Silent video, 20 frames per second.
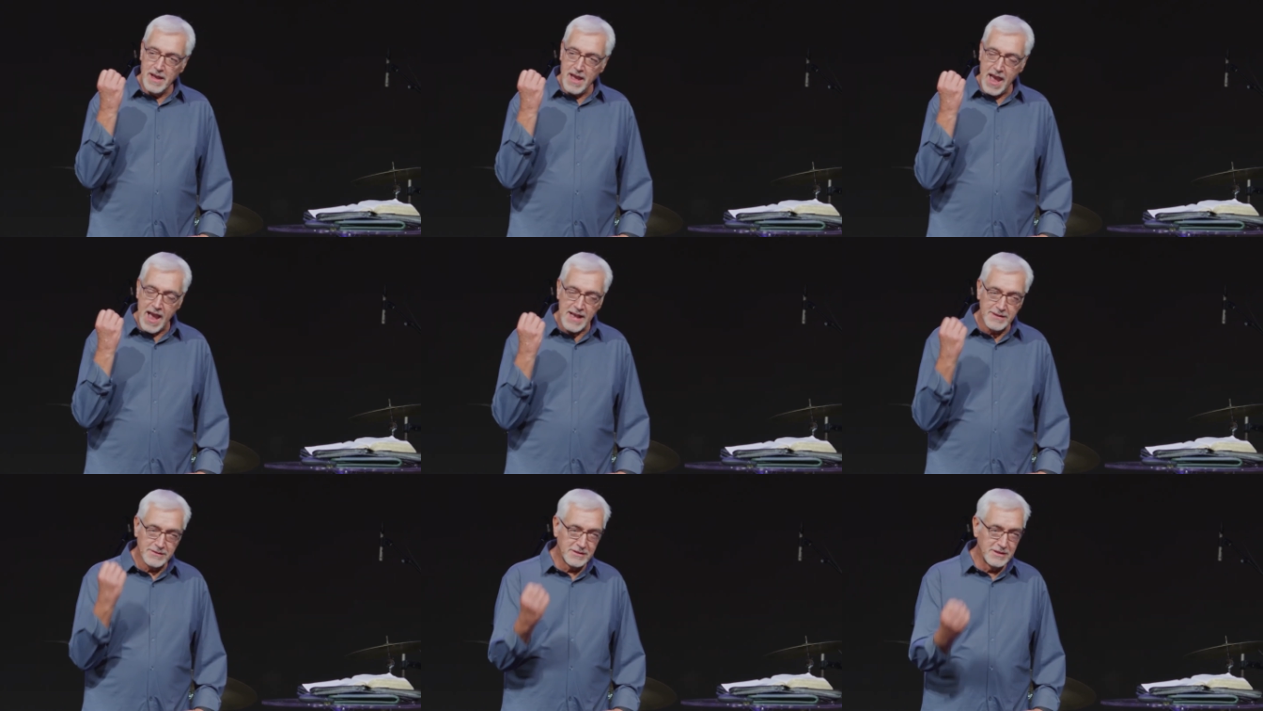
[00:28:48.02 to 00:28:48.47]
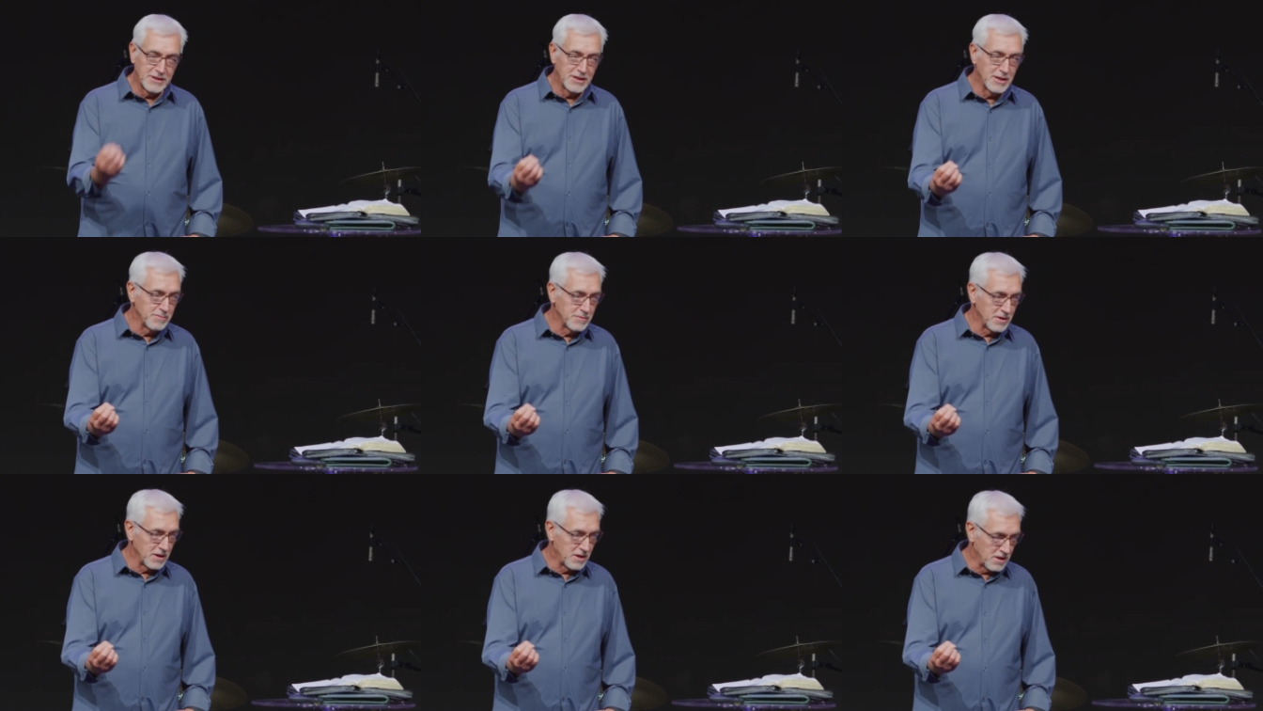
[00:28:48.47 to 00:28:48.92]
asking
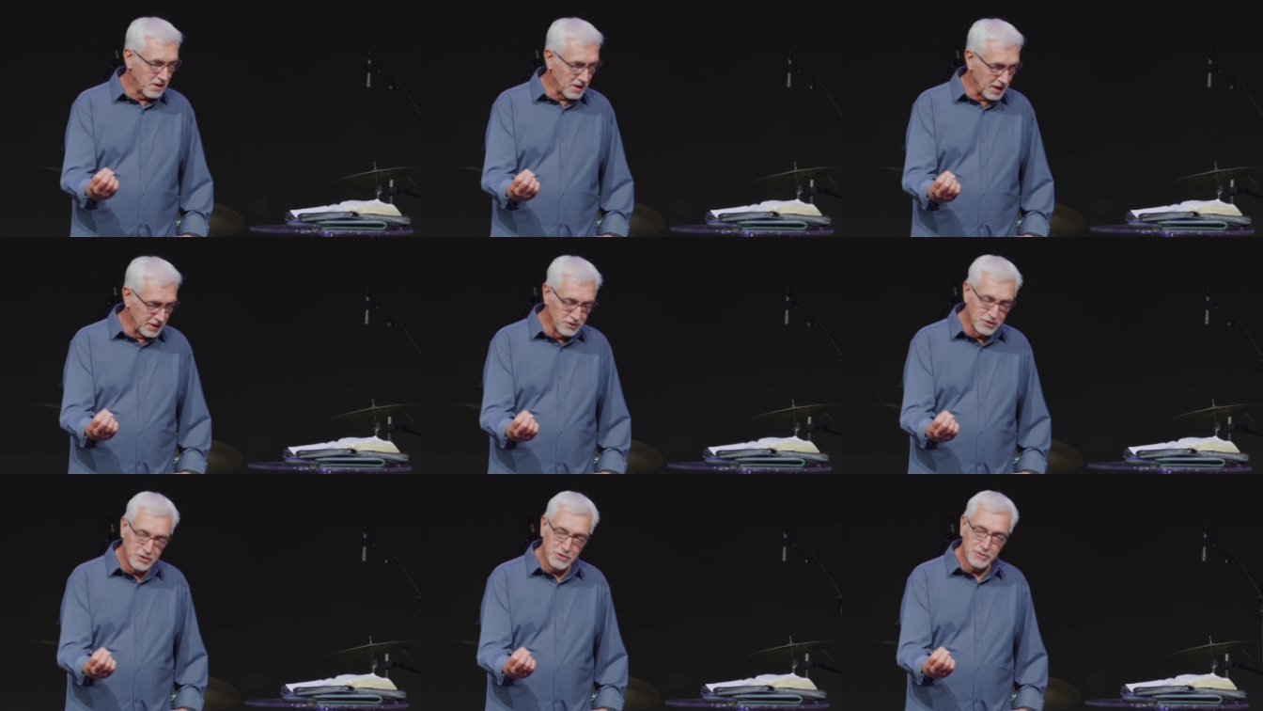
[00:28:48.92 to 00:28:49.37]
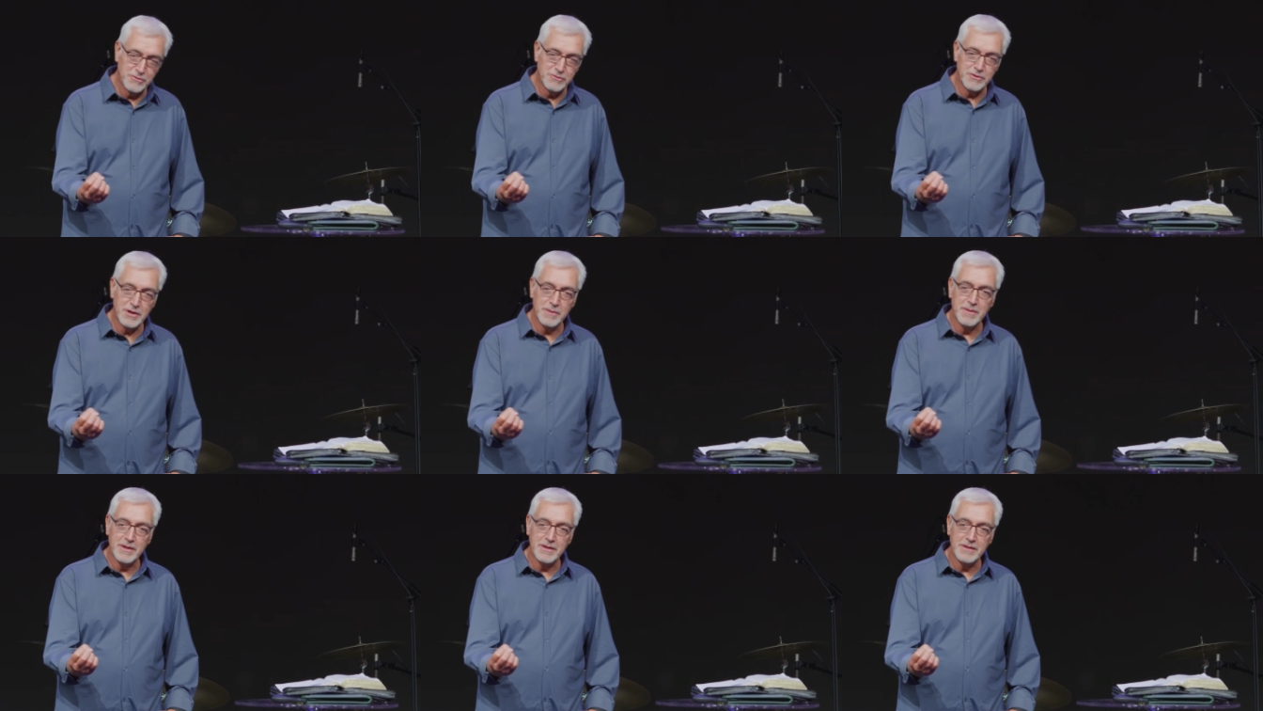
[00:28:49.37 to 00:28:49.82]
Him to cleanse you
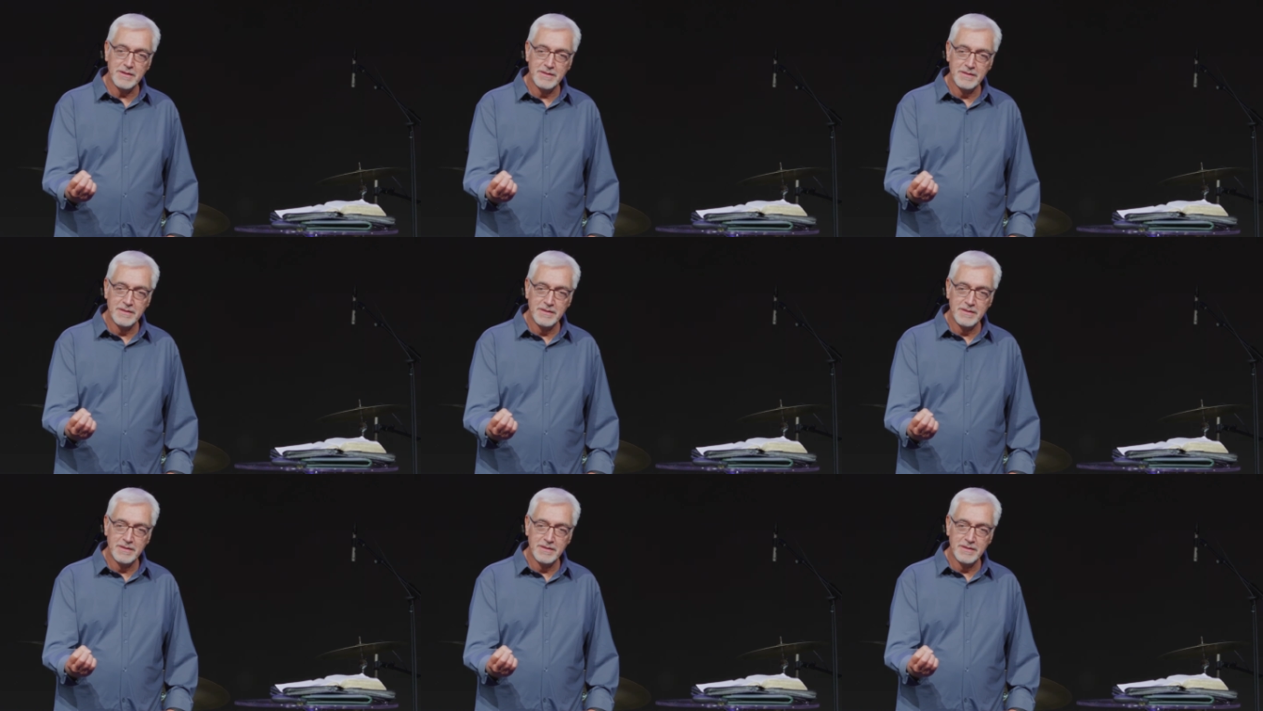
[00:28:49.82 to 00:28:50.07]
from it,